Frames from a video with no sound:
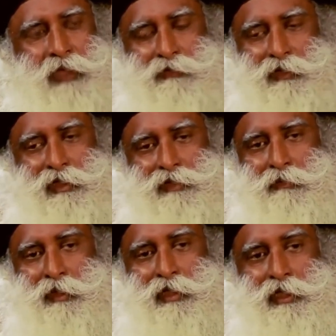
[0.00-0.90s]
Everything is
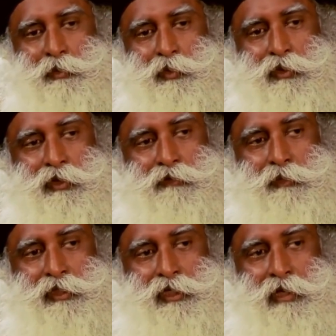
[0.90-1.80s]
from the textbook or
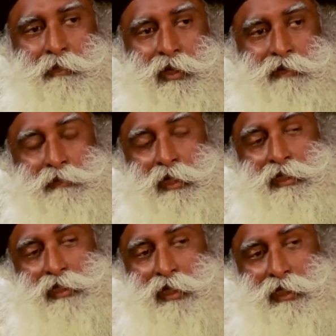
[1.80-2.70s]
from the cinema or from the
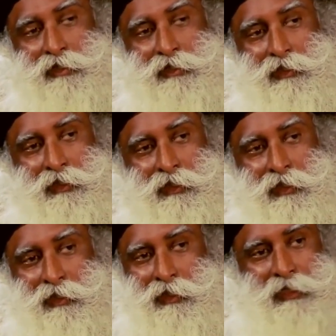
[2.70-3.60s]
internet,
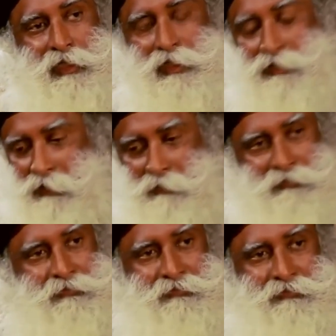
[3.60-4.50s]
nothing is
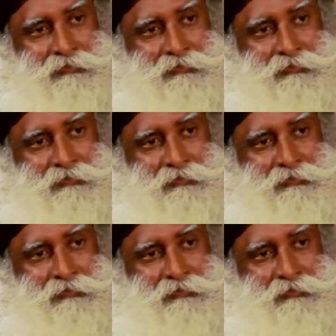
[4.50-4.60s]
from